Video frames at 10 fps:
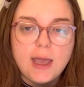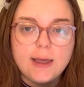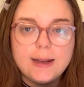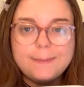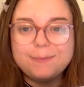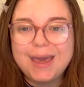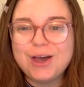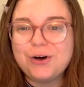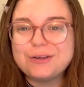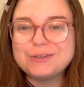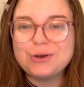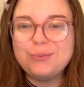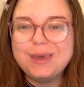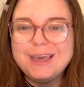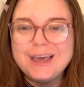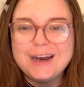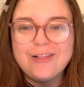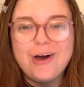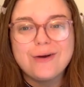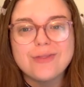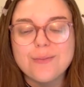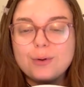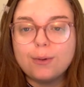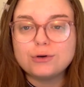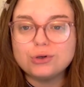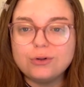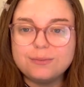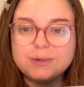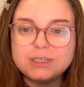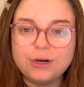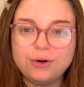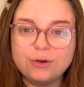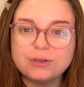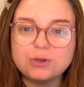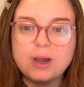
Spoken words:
and it may also be in a lot of the promotional materials,